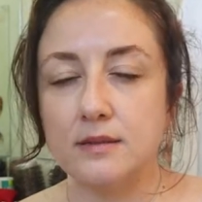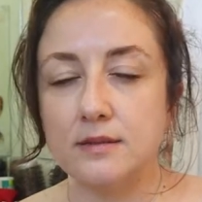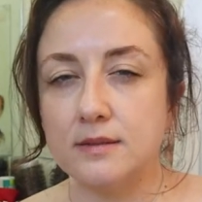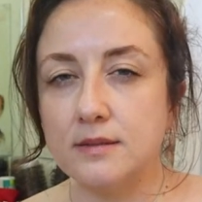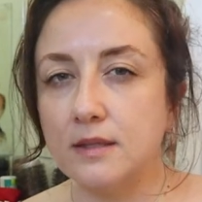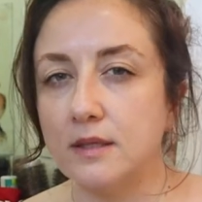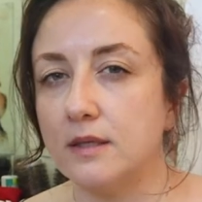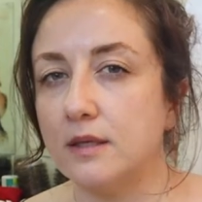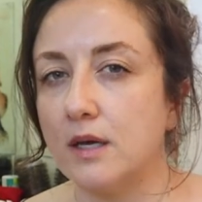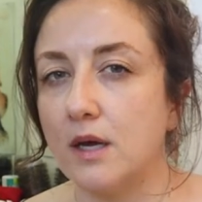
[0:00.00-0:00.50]

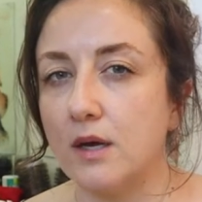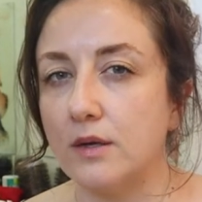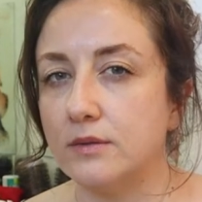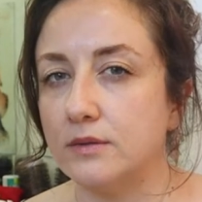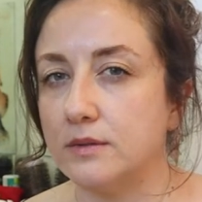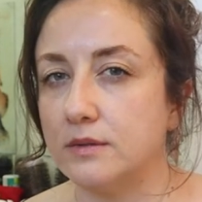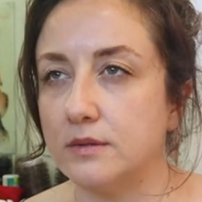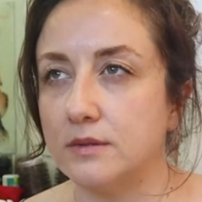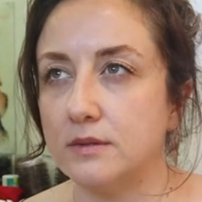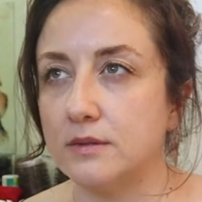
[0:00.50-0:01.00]

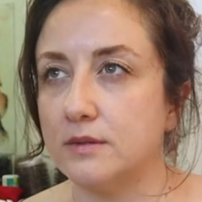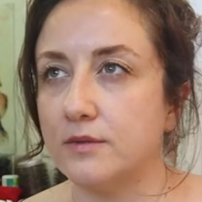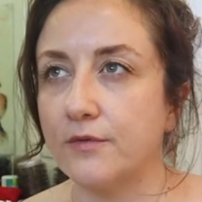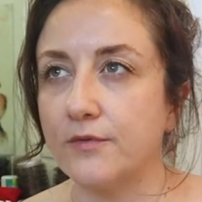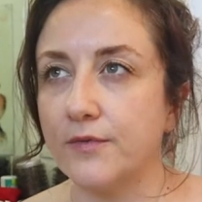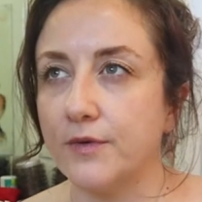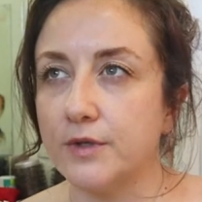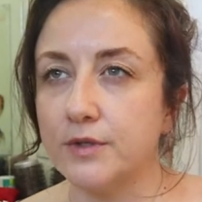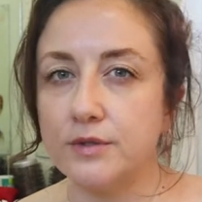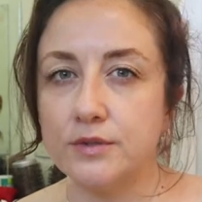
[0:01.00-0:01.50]
silicones as the
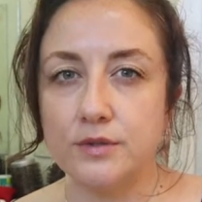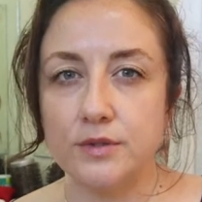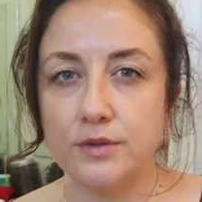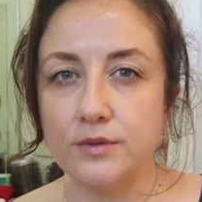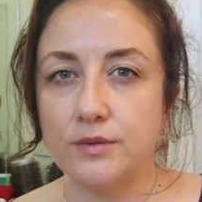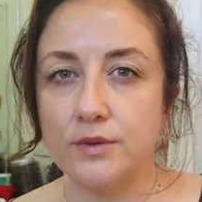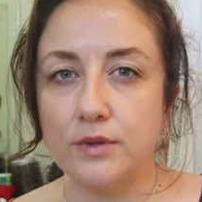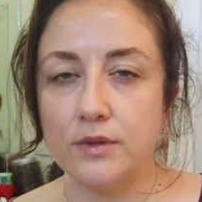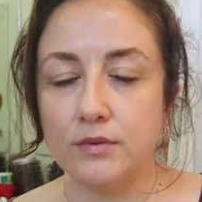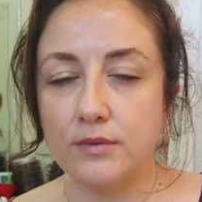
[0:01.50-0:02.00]
first
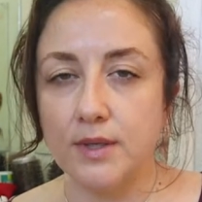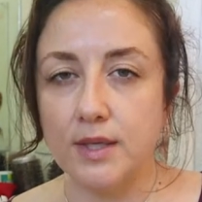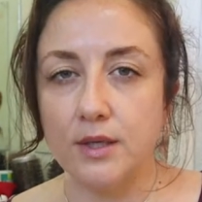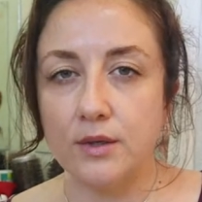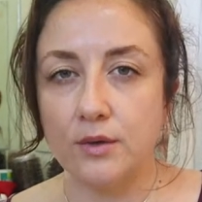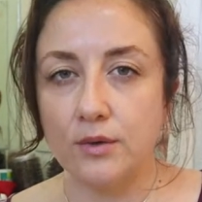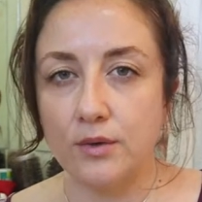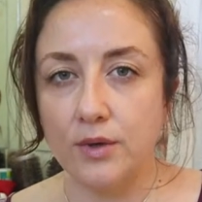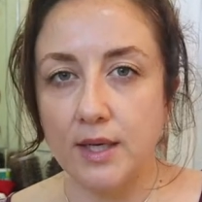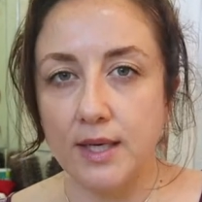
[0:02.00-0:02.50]
two or three
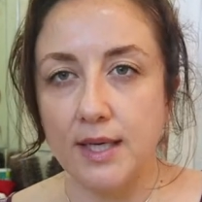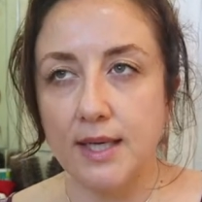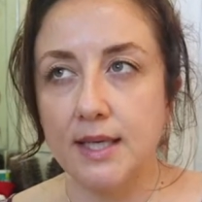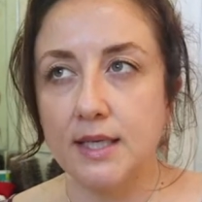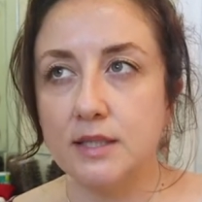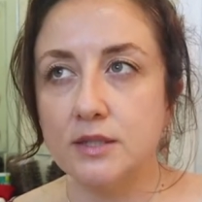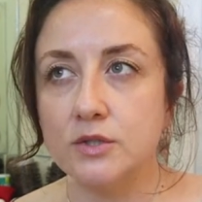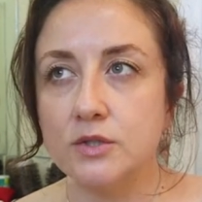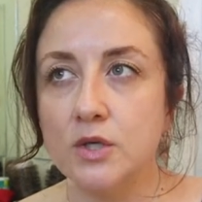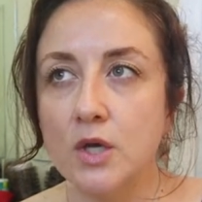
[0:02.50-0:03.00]

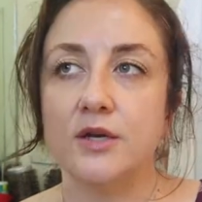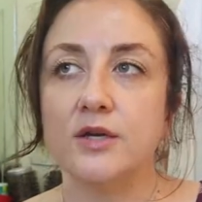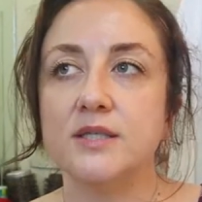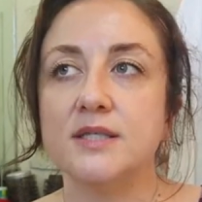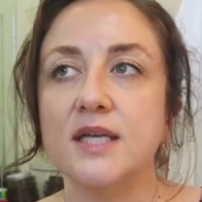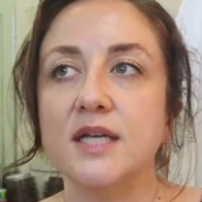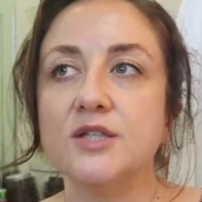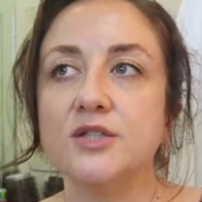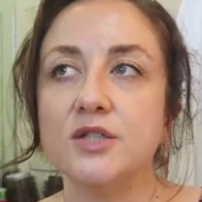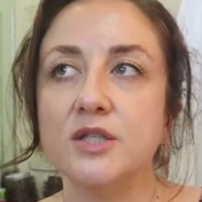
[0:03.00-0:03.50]
ingredients, you're
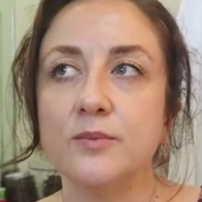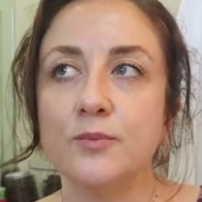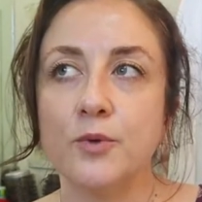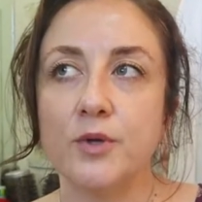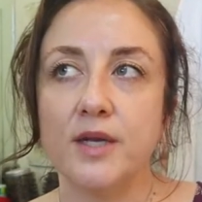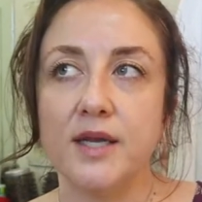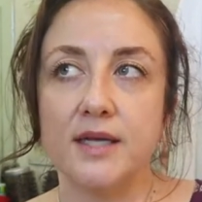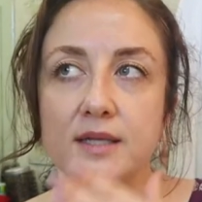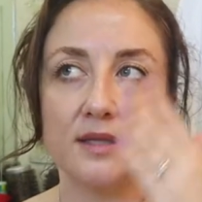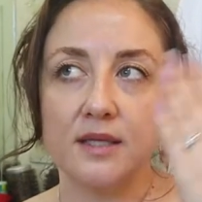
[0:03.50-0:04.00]
essentially
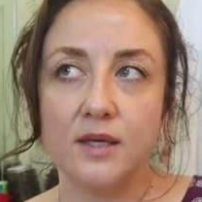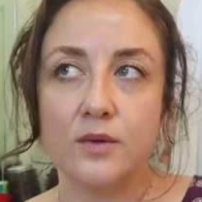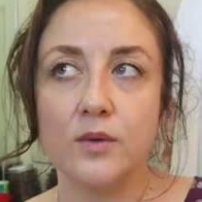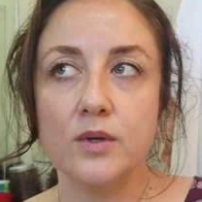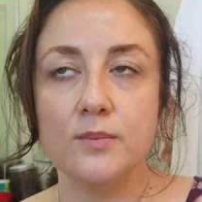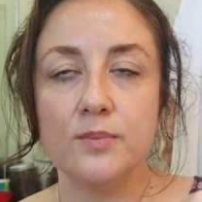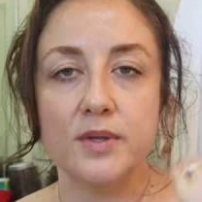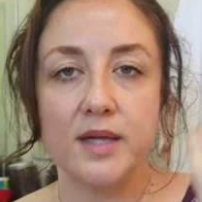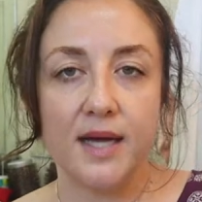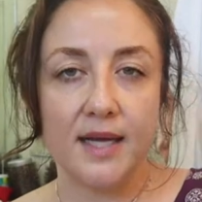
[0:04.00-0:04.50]
putting
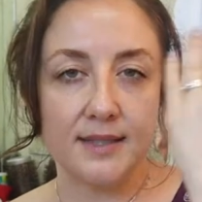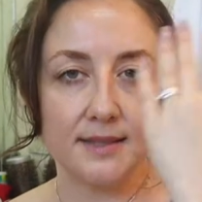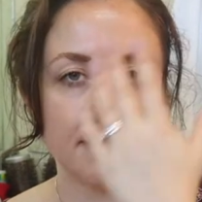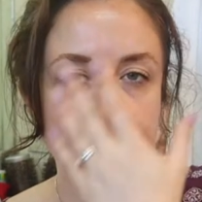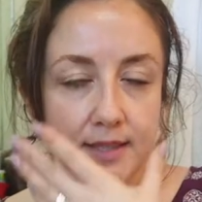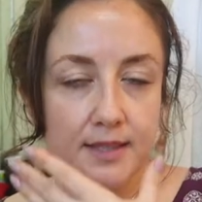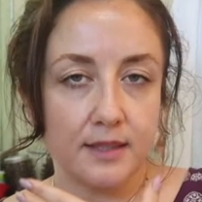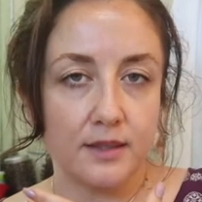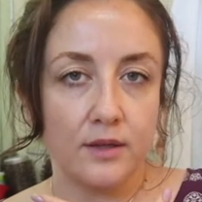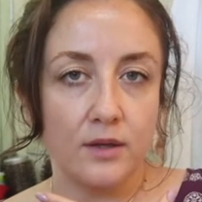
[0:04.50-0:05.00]
liquid
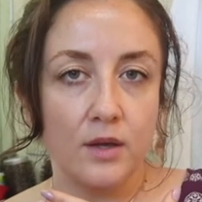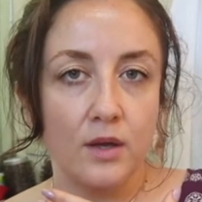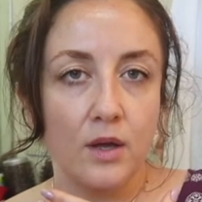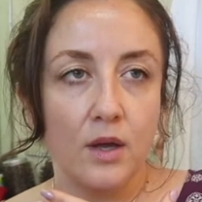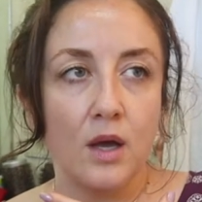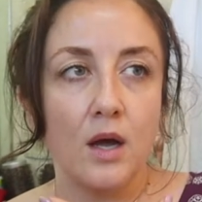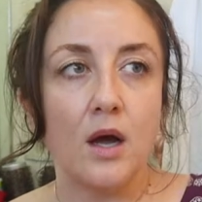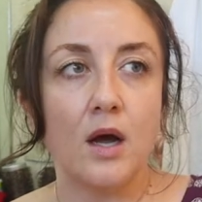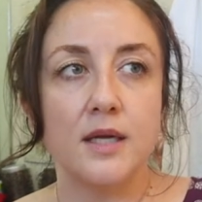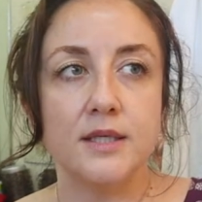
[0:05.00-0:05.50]
plastic
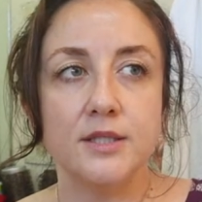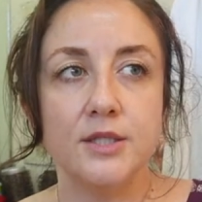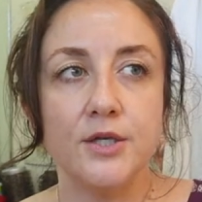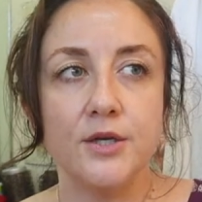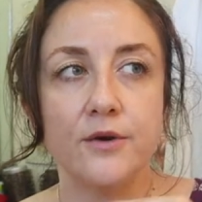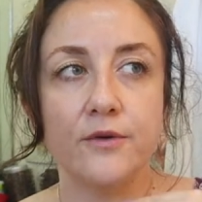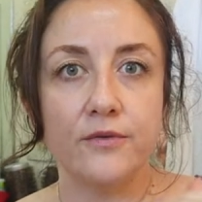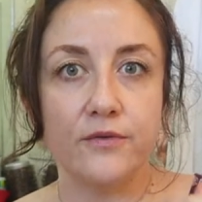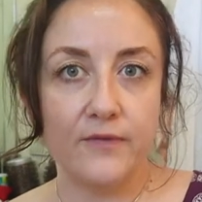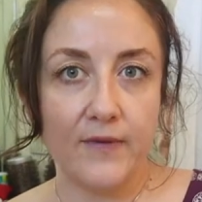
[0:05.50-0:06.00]
onto
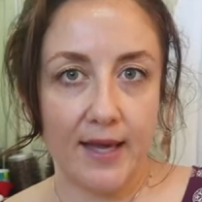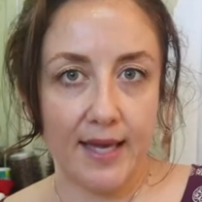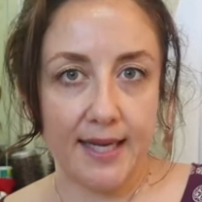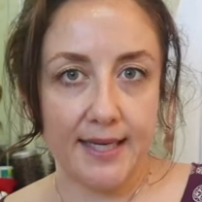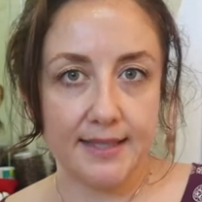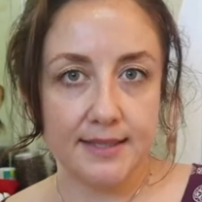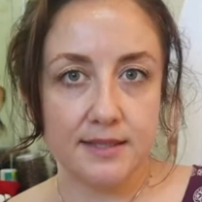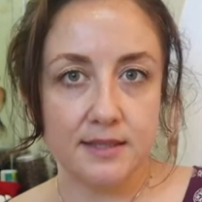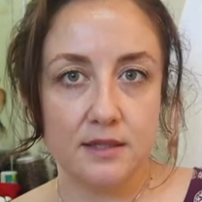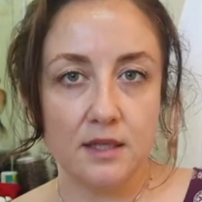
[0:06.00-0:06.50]
your
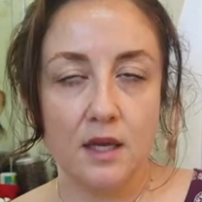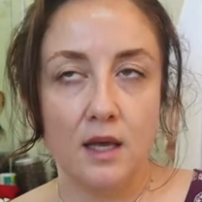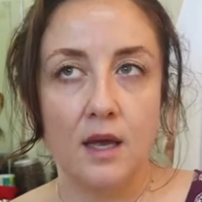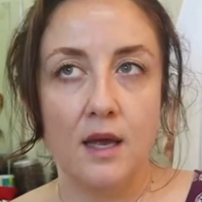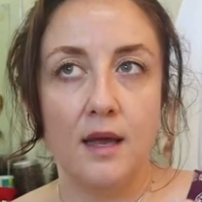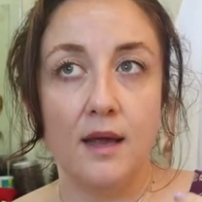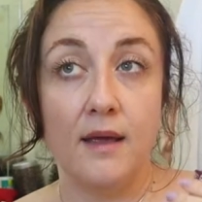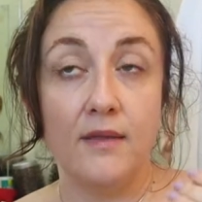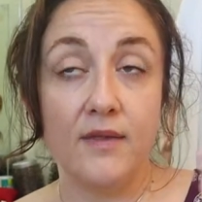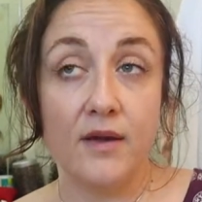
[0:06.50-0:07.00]
face
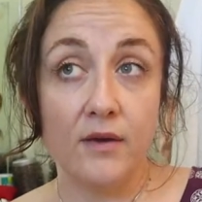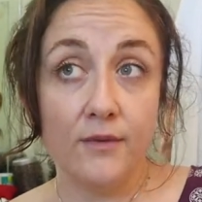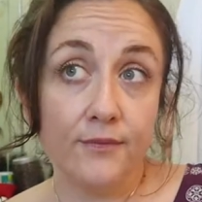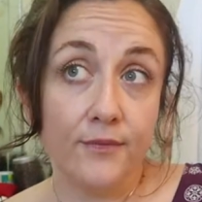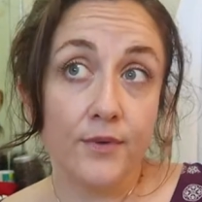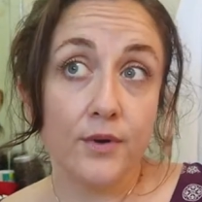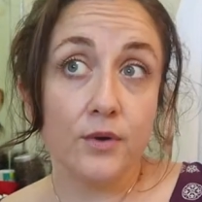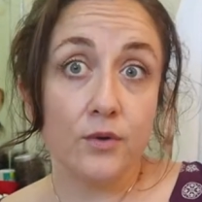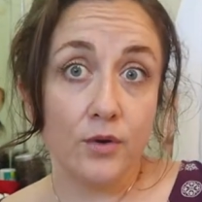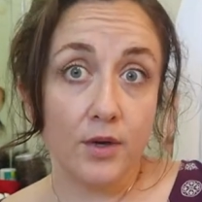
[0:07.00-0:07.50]
and
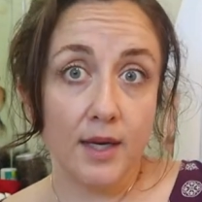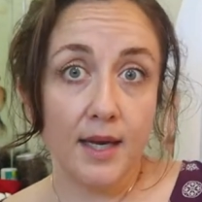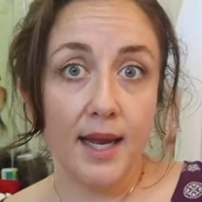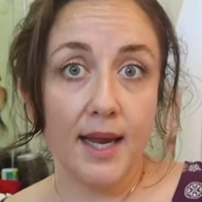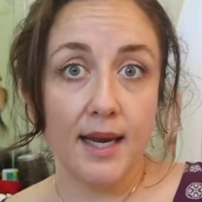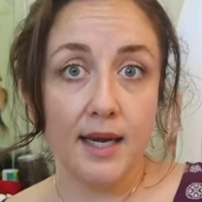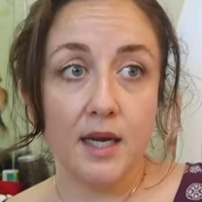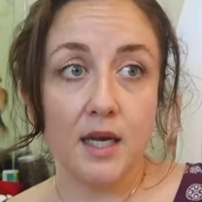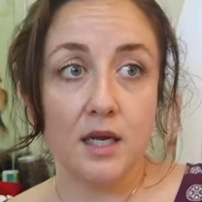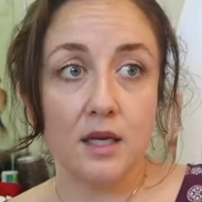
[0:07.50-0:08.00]
therefore
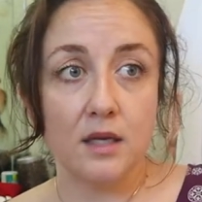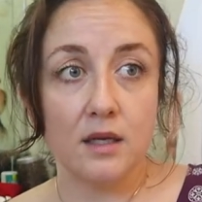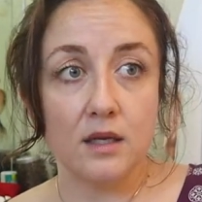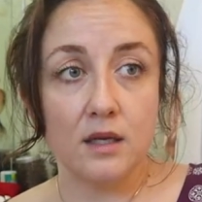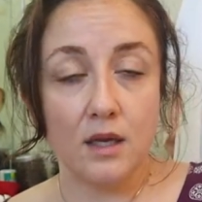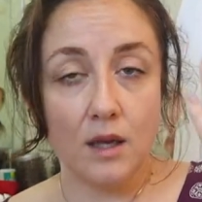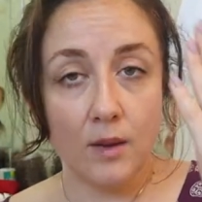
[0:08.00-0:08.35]
creating